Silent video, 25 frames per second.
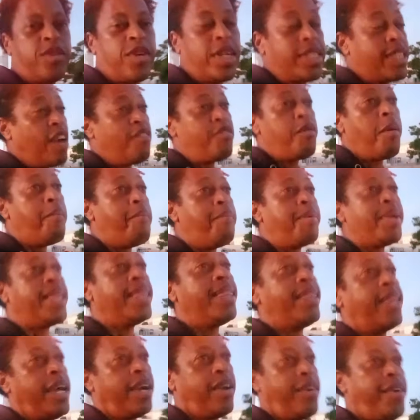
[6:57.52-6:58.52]
Trust. I haven't
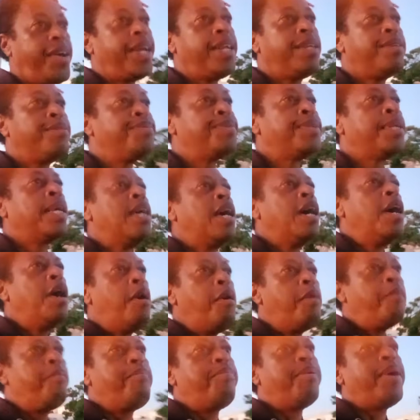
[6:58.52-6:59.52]
been there, right?
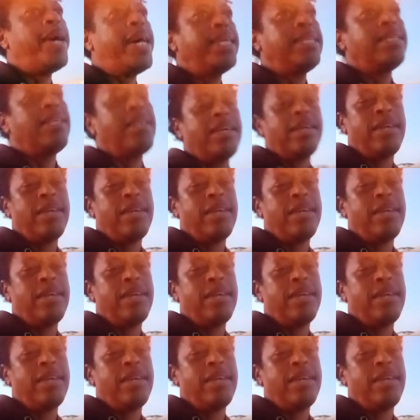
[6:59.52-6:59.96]
But